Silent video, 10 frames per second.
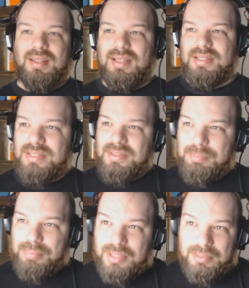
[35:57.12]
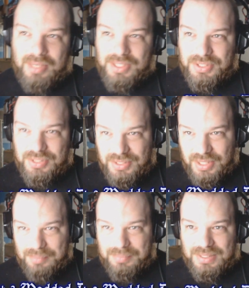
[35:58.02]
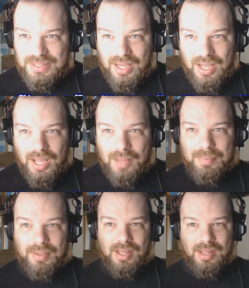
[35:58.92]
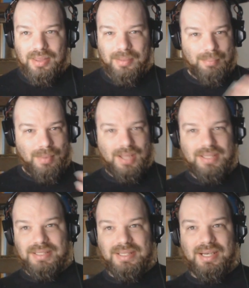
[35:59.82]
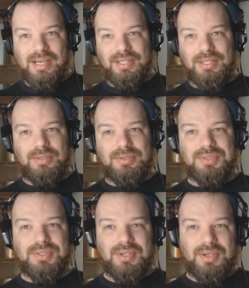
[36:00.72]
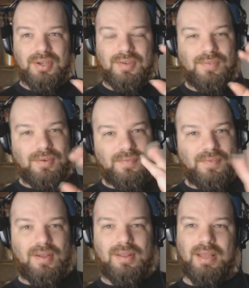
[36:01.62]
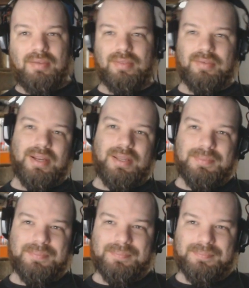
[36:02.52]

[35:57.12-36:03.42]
that's pretty much sums up the mods that I use for Fallout 3.